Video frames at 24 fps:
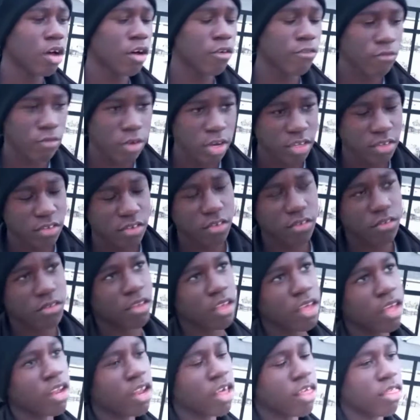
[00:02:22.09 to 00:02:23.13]
of races
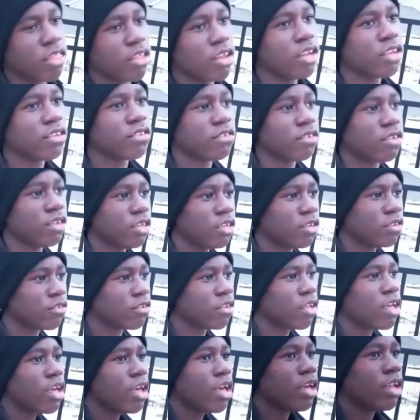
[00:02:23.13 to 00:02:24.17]
and
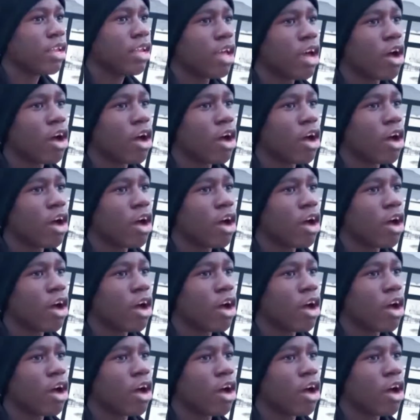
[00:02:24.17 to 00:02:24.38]
ethnicities.